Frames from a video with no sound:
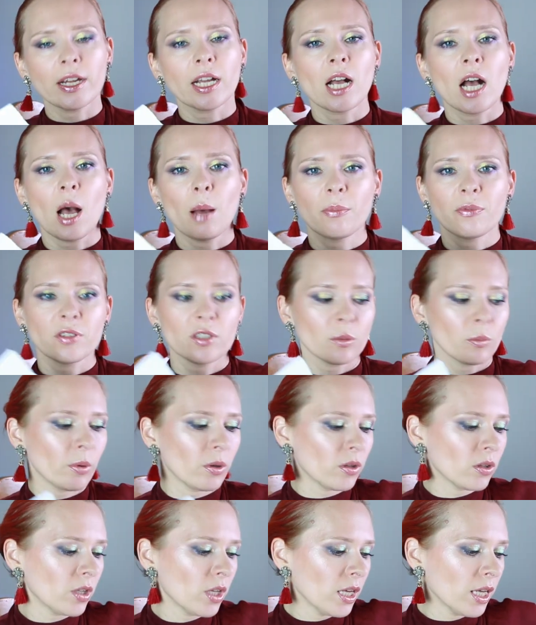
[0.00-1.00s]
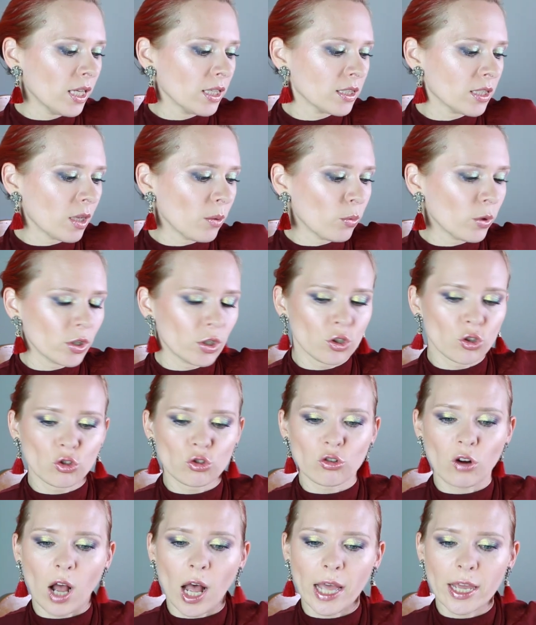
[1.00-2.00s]
comfortable, somewhat
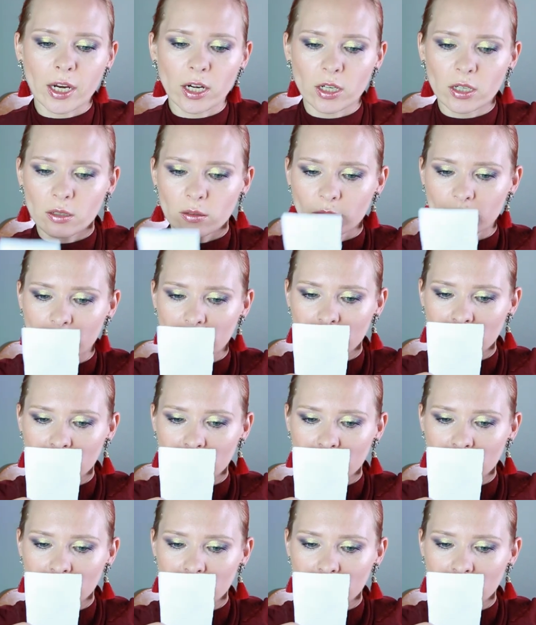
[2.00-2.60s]
drier,